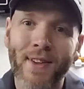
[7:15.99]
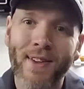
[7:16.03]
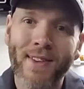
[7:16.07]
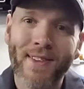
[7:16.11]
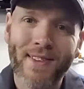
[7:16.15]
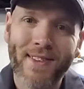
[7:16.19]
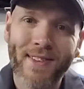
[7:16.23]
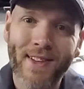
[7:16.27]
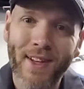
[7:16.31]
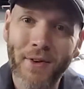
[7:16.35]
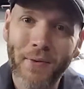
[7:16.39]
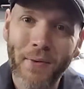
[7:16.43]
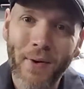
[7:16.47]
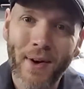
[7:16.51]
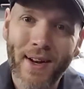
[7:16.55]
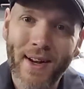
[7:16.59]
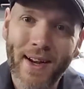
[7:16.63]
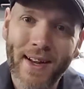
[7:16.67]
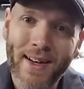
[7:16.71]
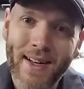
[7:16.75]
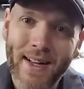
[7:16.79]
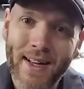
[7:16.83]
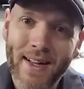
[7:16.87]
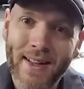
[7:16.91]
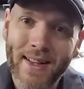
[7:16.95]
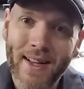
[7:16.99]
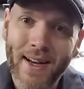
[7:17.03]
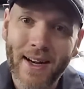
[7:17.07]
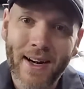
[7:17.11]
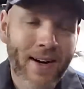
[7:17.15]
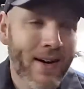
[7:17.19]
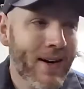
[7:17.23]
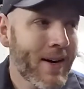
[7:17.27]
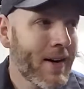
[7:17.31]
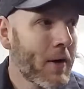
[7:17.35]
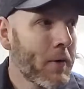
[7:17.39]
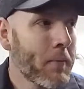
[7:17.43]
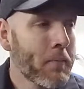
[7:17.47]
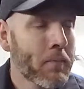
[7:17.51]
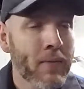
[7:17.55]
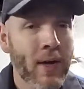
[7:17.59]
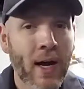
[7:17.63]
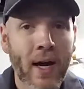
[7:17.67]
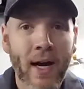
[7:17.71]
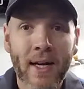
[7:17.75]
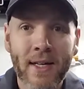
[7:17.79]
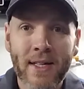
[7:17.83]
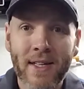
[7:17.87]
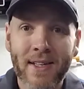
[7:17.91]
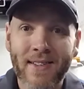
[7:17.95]
See what I did there?
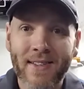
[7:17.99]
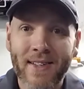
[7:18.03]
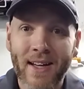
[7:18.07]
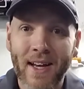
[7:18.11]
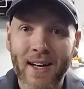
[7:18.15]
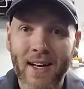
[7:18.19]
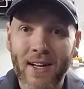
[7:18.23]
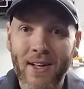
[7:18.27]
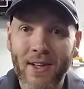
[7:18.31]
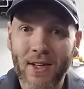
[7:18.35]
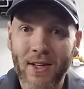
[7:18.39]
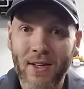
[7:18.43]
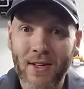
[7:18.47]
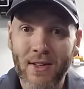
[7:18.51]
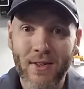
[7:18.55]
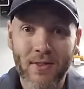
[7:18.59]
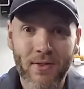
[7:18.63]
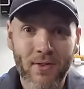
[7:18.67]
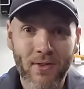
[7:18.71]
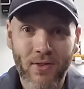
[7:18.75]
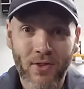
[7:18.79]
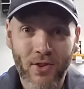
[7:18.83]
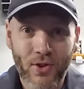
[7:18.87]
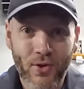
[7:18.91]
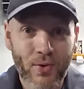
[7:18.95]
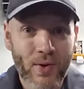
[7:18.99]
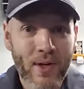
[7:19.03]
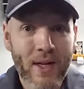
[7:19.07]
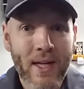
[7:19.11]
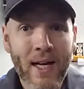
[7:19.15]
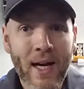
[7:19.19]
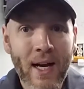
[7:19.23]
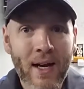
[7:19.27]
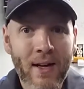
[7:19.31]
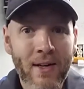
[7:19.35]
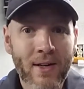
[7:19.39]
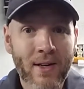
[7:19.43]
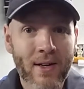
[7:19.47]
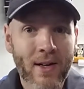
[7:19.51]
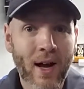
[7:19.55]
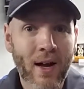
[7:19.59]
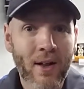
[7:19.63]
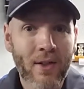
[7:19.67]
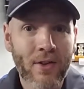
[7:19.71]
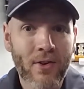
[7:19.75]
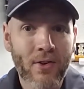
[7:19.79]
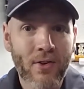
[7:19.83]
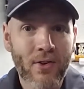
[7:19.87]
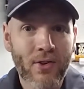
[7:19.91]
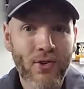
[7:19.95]
I just added
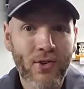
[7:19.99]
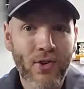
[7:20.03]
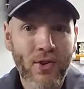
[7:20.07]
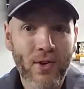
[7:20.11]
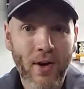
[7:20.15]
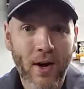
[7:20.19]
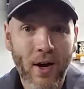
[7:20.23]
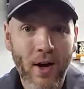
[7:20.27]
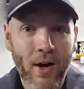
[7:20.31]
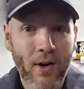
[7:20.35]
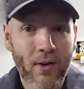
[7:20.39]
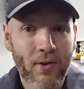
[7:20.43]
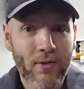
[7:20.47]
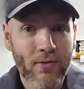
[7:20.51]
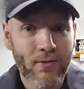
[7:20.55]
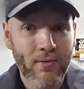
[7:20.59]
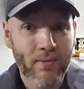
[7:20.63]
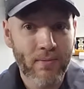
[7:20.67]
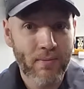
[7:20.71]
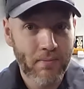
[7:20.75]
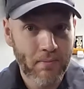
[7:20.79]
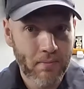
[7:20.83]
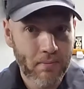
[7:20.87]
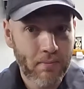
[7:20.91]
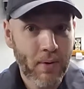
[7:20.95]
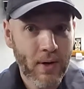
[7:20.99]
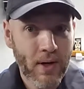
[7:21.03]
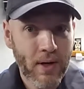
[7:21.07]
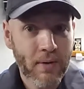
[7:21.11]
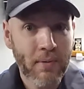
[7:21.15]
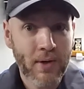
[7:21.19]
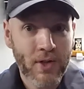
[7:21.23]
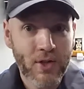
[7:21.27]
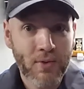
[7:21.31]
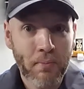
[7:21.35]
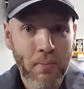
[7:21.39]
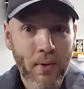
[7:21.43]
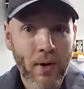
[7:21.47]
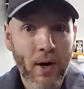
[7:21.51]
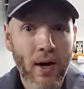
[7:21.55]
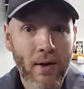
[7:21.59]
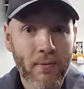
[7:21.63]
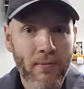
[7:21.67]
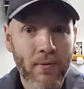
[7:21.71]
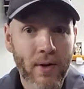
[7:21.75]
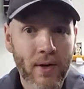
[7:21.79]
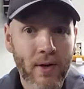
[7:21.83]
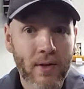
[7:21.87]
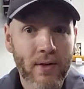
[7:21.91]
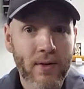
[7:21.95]
$300 of pretty much
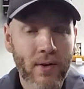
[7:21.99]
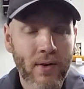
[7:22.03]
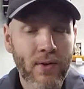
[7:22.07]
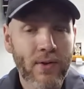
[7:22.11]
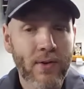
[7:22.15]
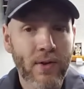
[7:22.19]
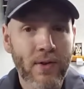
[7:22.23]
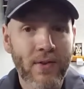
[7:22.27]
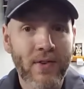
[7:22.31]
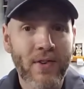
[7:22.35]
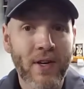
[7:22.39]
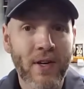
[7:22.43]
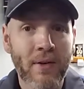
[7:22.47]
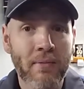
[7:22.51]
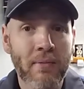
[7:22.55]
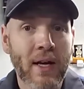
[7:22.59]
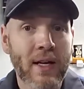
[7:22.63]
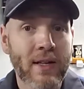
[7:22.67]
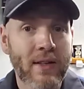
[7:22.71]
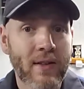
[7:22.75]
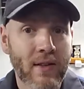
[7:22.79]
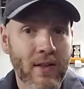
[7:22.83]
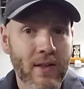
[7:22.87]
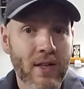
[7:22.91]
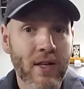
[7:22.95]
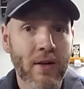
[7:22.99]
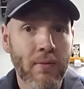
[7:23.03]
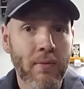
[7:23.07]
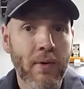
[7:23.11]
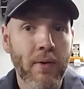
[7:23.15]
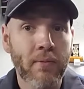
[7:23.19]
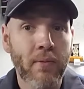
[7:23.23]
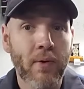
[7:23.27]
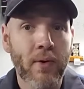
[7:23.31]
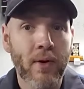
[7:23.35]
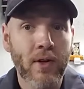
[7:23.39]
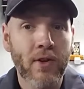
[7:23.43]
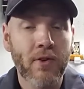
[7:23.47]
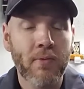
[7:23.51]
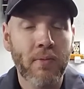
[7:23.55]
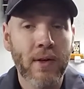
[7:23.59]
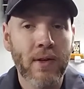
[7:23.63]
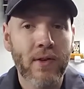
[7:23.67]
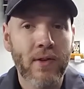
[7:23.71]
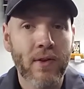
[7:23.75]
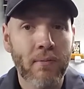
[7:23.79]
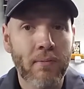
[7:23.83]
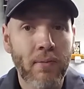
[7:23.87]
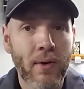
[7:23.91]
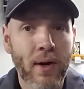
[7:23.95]
profit. The Crystal Serum Light's a little bit more
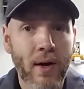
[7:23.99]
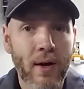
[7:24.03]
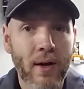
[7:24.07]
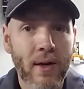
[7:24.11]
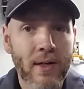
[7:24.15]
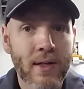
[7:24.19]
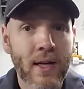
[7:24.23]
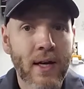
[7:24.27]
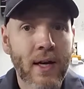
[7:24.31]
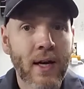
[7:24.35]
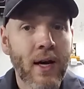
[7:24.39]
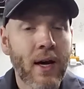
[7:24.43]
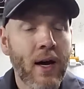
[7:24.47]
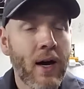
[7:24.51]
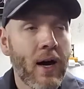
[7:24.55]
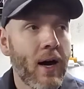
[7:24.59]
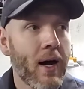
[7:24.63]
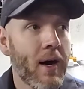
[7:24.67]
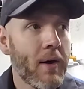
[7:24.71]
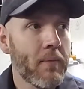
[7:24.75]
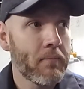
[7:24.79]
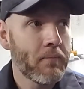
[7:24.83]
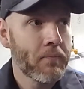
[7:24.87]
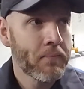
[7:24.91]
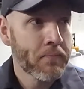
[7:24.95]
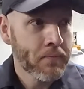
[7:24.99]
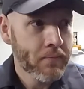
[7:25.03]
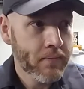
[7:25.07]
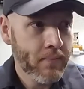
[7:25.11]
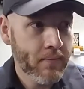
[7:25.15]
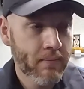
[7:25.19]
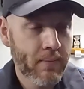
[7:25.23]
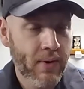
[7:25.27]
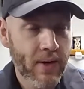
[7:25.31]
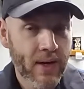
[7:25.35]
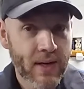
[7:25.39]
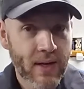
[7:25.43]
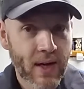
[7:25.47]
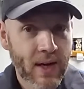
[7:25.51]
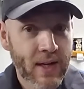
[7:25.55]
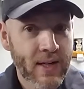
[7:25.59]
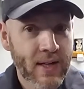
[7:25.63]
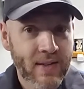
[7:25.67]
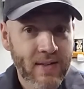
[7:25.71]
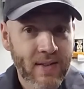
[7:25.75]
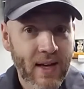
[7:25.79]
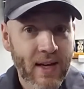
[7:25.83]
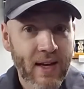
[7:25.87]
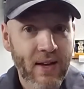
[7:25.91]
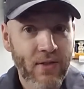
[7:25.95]
expensive product, but I
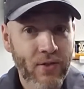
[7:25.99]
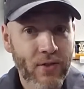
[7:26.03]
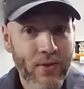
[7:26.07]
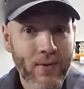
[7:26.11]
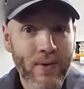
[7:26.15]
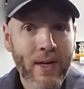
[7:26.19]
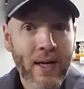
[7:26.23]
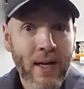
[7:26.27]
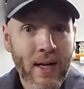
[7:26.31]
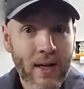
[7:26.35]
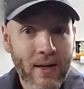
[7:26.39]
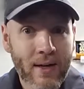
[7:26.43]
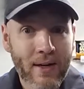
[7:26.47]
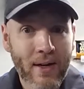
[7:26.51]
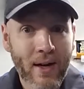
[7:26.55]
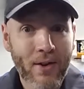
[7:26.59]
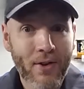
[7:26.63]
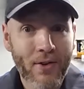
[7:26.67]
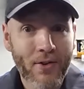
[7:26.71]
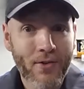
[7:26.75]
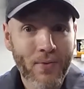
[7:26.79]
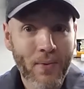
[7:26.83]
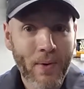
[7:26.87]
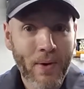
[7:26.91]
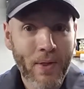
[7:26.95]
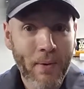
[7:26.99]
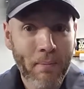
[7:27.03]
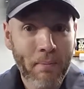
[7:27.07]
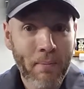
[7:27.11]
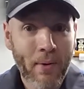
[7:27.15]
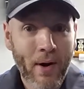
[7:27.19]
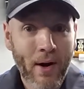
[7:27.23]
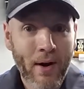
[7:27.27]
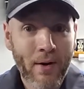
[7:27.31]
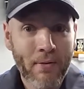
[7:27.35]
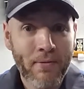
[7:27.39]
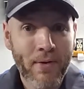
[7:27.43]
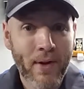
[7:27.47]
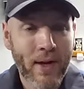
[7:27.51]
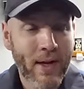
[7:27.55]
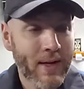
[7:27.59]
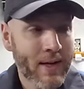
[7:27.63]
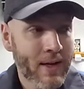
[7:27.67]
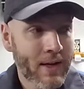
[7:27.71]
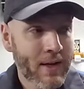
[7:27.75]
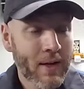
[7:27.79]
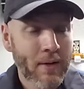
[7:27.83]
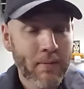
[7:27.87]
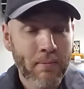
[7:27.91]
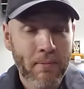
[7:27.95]
just added $300 worth of profit
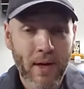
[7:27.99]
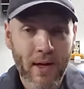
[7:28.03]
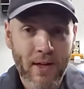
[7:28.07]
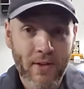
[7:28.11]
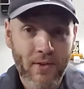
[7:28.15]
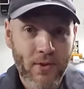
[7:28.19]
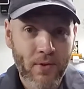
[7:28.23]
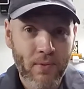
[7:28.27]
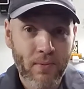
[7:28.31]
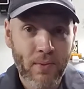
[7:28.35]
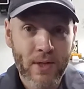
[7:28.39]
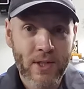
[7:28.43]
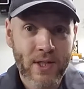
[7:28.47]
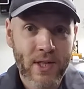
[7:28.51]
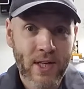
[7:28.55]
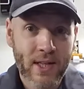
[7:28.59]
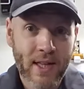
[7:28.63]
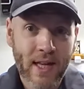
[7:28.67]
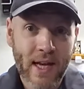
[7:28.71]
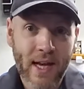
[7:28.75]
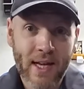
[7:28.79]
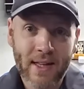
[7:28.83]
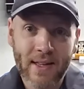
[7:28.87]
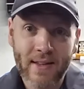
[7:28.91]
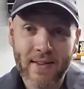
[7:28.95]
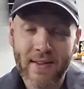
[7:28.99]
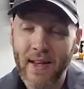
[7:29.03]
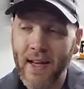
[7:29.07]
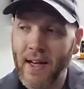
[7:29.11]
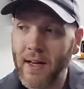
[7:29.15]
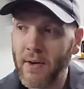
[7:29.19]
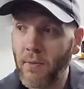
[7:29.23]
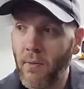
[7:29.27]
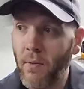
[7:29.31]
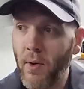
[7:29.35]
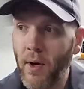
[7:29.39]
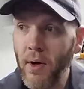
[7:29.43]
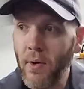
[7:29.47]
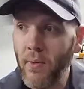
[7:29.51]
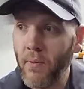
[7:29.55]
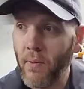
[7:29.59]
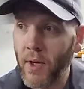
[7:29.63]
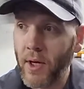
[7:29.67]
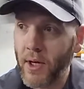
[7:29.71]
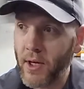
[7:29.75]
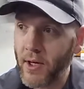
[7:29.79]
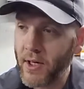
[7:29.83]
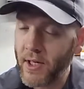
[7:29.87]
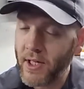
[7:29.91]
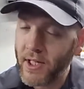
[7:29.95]
by switching that and saying, well, we
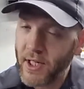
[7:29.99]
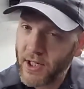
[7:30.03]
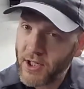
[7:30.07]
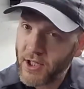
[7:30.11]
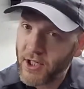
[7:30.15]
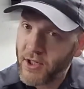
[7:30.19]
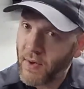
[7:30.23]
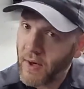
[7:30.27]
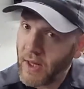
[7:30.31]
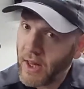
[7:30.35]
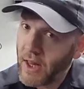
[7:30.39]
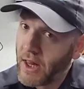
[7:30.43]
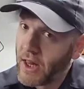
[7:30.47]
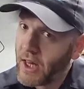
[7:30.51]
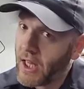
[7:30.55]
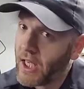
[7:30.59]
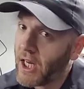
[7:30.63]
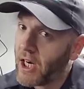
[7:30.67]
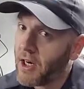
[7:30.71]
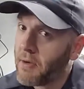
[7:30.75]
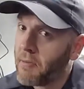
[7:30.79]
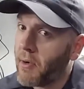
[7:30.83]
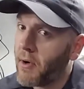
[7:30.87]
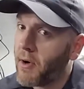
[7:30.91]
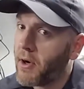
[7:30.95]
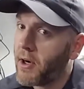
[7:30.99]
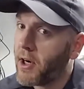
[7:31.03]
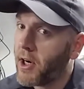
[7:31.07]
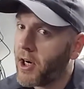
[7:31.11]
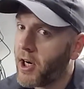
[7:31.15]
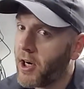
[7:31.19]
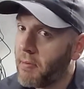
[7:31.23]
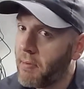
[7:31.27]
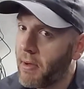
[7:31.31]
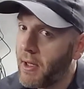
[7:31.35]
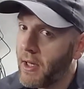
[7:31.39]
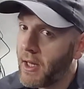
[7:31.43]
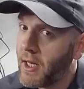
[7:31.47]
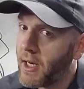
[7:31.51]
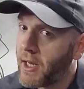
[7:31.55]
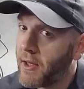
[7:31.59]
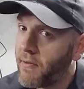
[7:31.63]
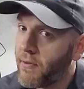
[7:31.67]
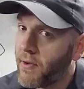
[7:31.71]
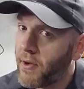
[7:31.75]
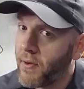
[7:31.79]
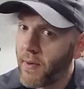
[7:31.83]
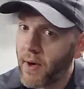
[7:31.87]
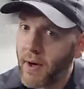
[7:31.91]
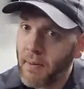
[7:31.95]
could get you a little more durability
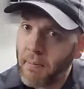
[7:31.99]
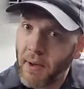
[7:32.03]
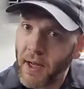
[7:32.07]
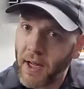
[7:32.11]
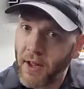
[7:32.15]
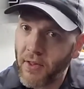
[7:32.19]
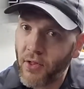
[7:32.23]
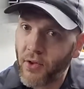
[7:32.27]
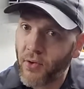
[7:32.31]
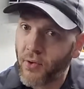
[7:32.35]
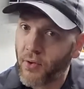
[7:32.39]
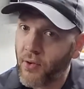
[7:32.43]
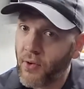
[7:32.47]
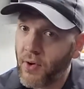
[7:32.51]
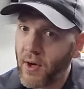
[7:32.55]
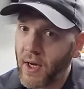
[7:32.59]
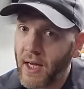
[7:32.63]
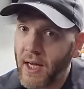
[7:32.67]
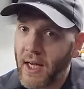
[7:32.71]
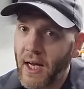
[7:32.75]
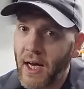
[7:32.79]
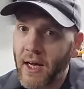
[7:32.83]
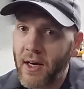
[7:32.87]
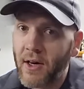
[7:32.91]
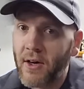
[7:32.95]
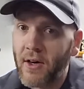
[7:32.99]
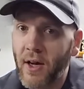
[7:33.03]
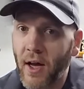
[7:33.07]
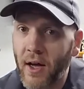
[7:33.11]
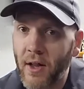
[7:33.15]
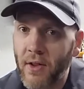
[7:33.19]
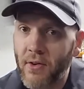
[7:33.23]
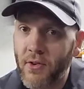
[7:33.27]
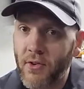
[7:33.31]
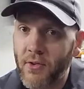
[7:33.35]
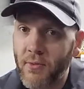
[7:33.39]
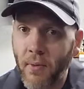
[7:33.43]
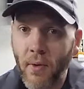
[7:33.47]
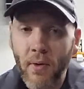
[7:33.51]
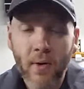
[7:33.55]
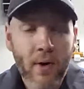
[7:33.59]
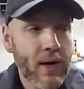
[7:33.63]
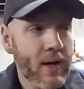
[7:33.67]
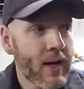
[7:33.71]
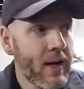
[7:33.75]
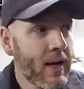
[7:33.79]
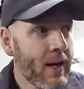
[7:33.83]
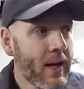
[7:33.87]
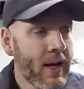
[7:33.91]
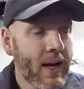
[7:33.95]
if you want to pay $300 more.